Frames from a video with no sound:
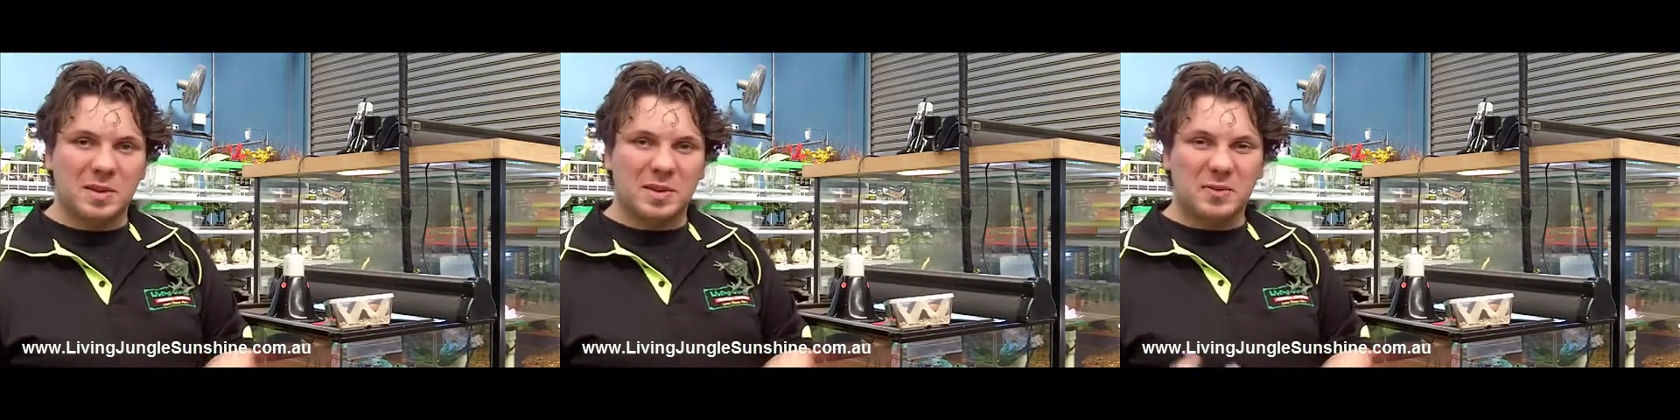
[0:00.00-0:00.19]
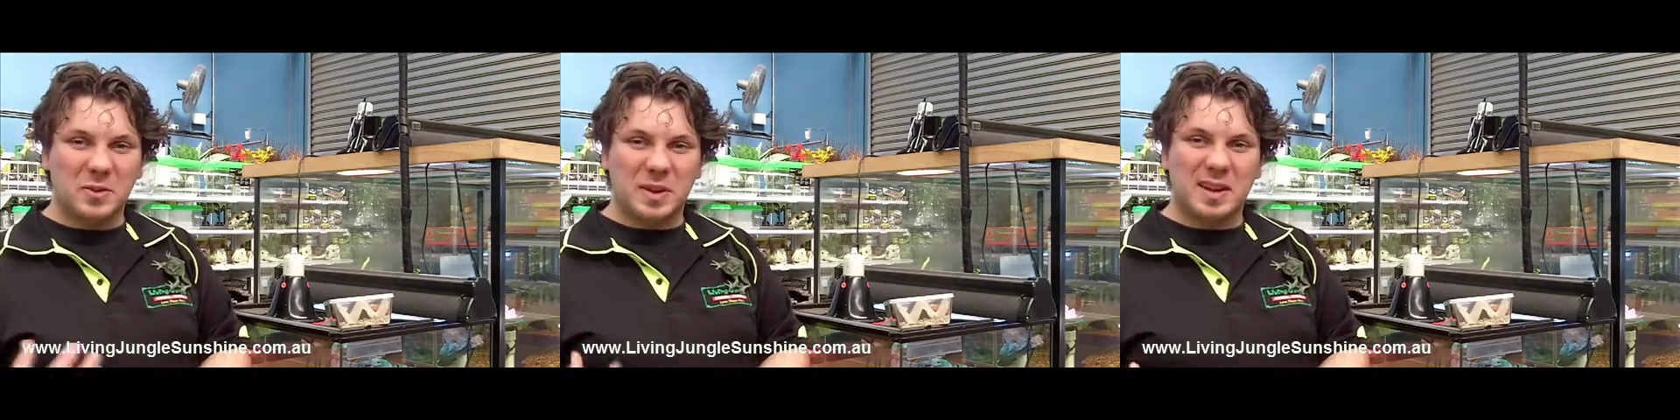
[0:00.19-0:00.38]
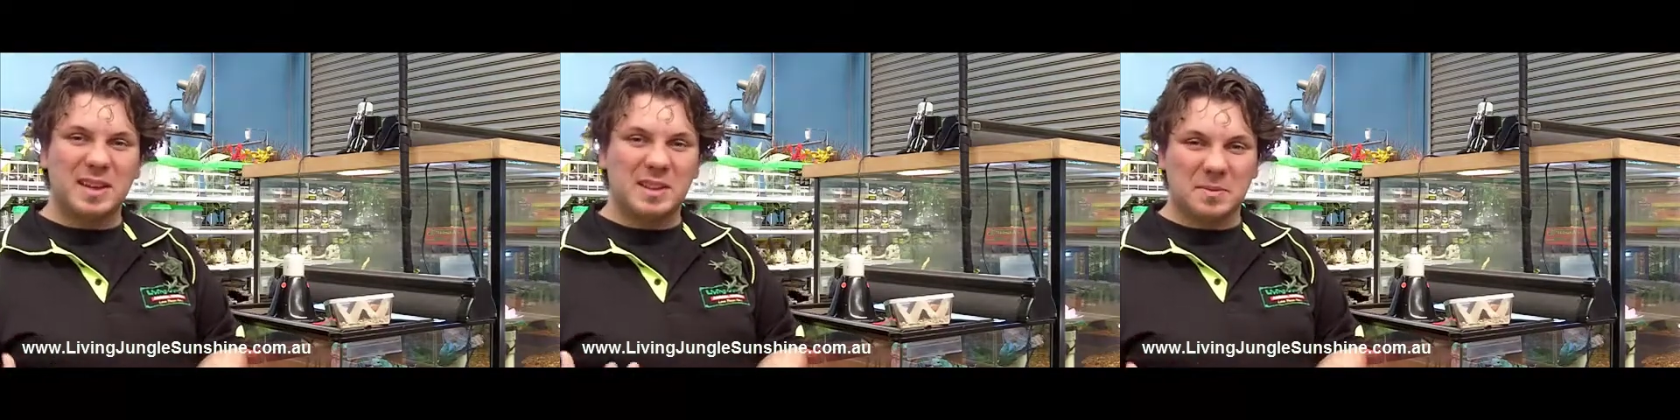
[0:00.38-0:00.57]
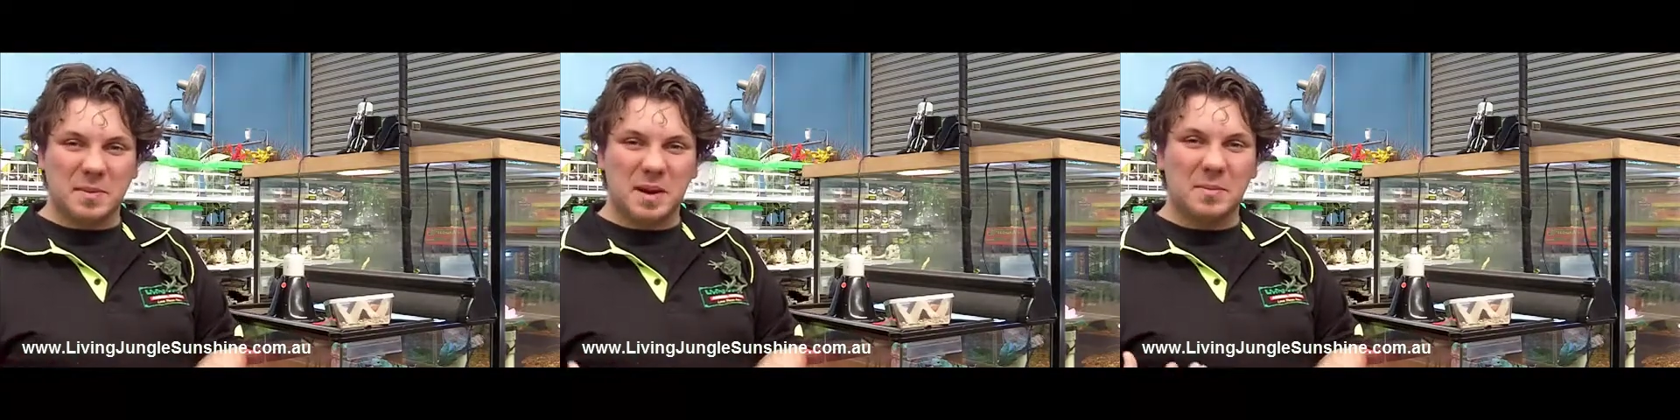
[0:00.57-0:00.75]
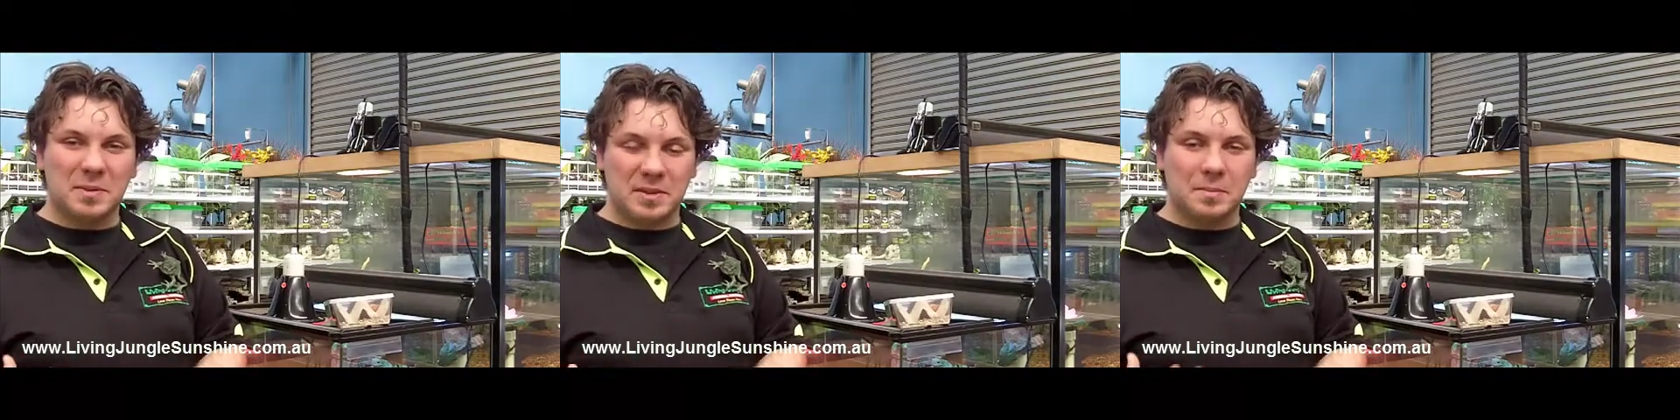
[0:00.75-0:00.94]
If you heat them
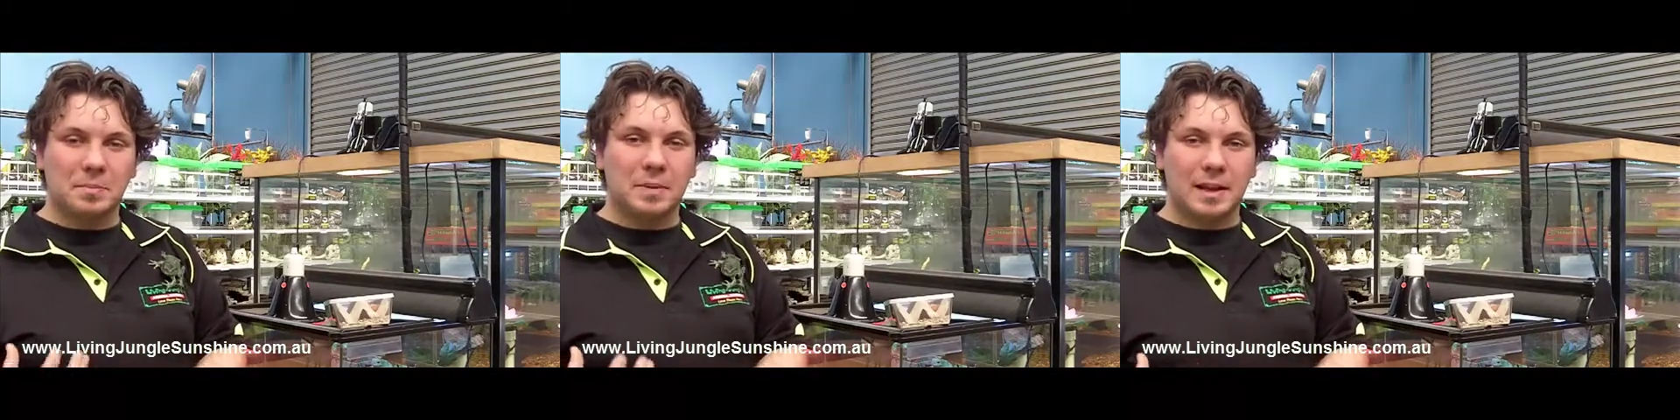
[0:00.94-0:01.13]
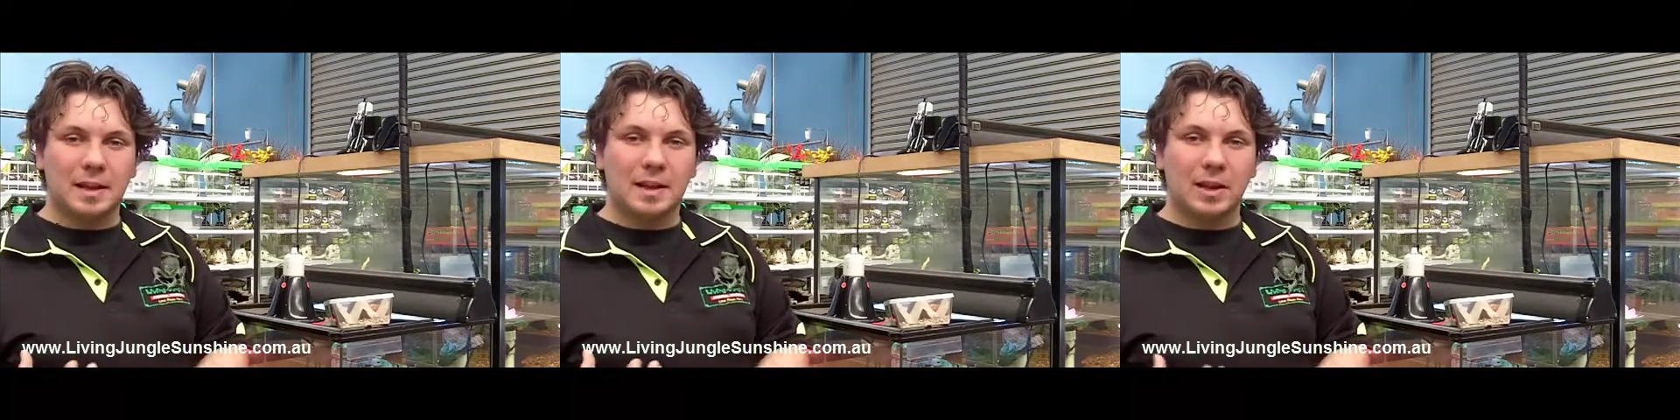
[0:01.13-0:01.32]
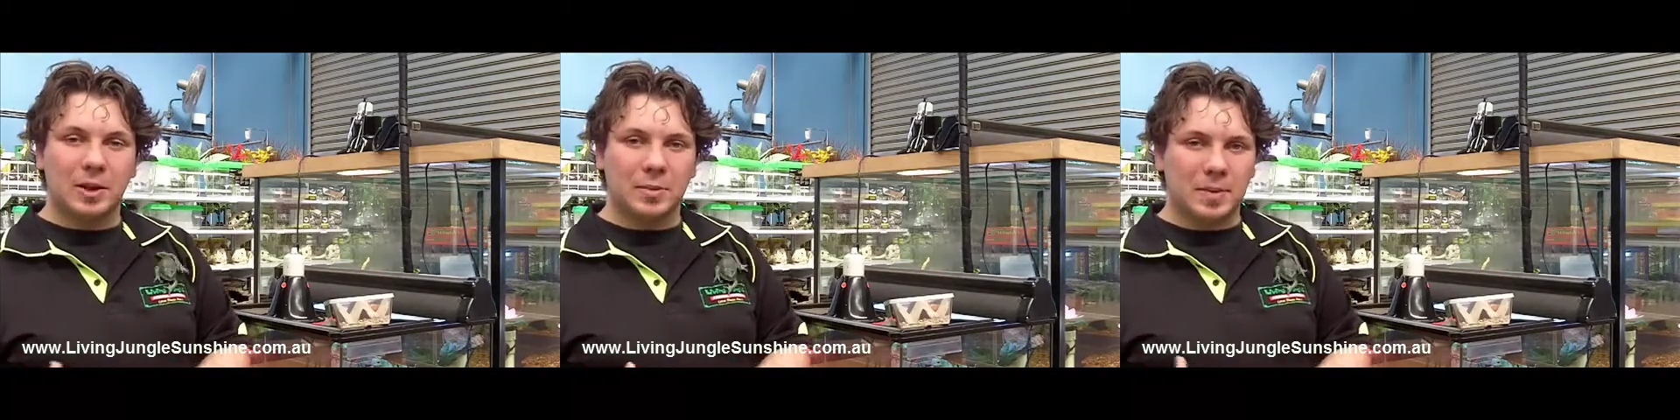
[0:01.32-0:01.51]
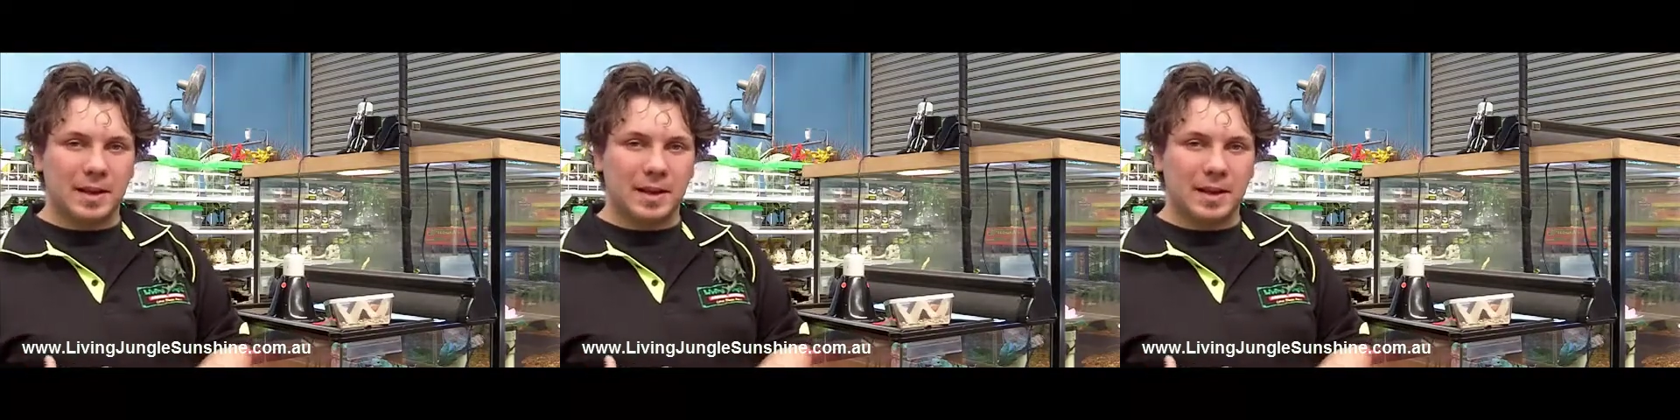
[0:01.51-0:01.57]
up with a big globe,